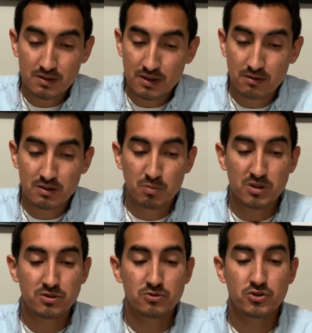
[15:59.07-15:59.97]
It's
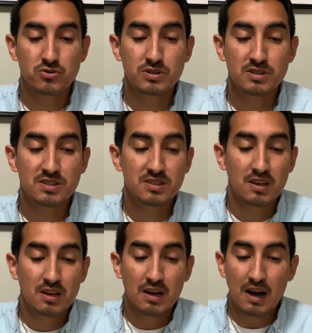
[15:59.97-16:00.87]
personal choice.
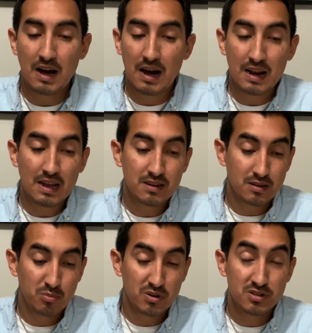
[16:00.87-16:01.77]
I like
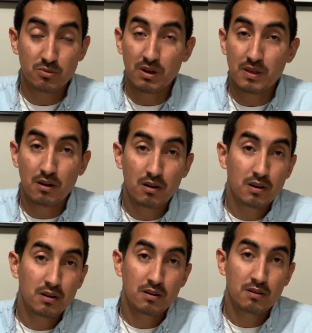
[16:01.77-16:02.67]
the books the way they
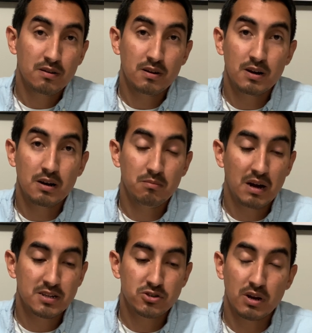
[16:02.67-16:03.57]
are.
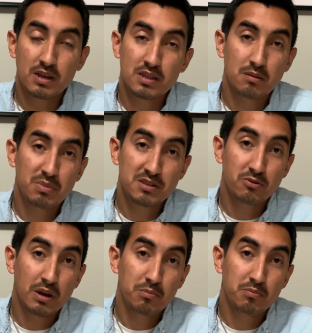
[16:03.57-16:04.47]
I just try to get the best
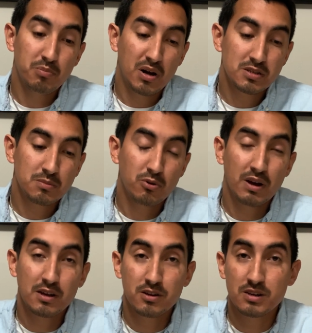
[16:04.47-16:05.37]
grade possible
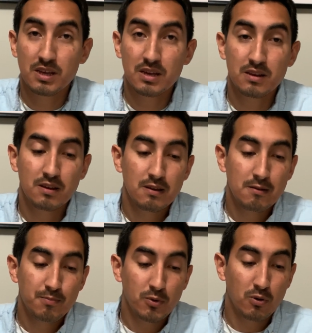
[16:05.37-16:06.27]
I could get
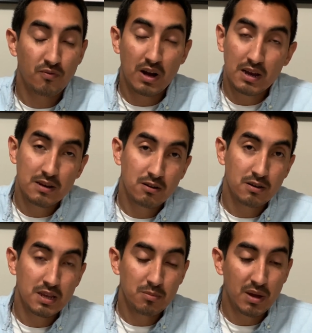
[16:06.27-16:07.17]
or find on
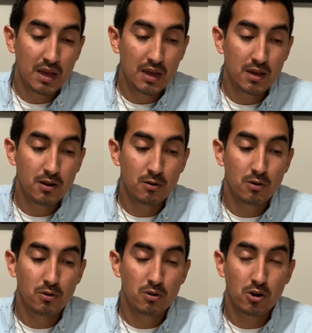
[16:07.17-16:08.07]
eBay
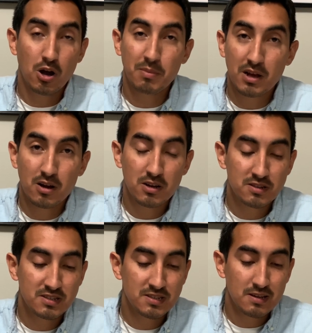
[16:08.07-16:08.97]
or Comic
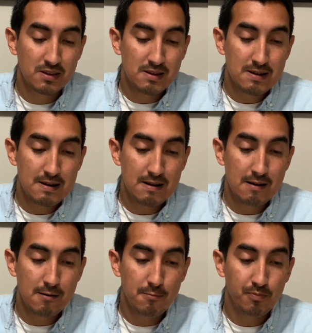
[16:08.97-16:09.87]
Cons.
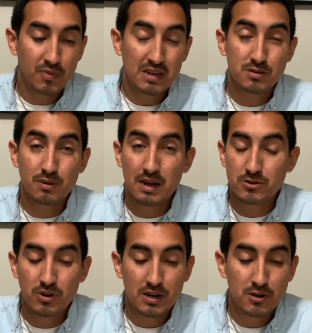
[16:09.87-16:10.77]
That's what I
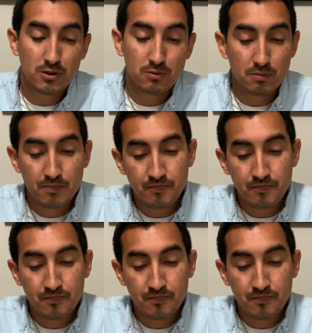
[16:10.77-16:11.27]
try to do.